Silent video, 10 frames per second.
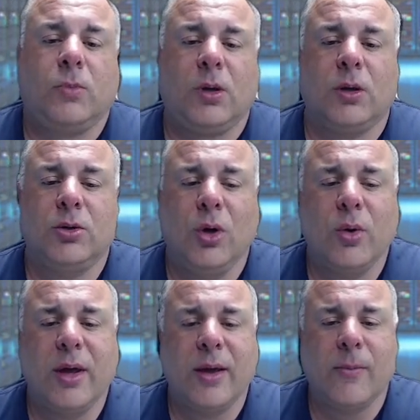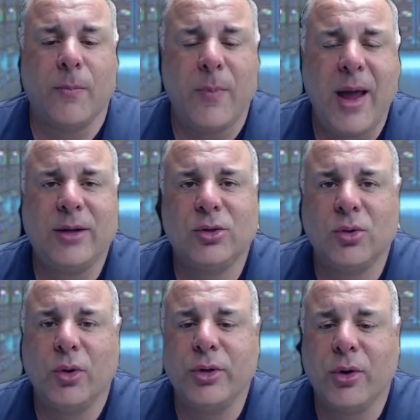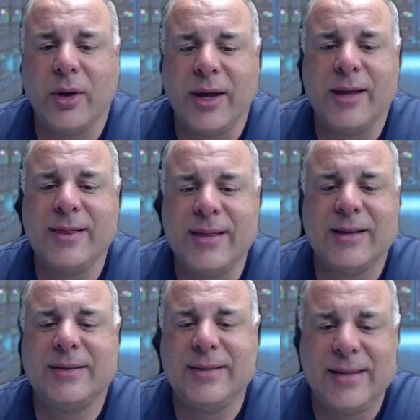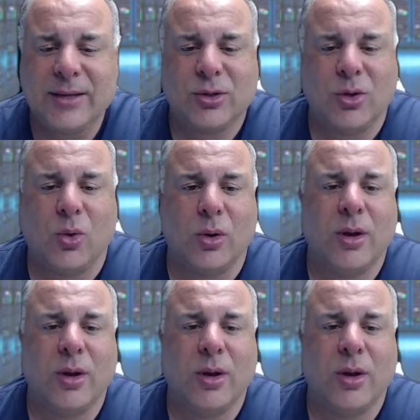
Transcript: So make sure you're in this Discord.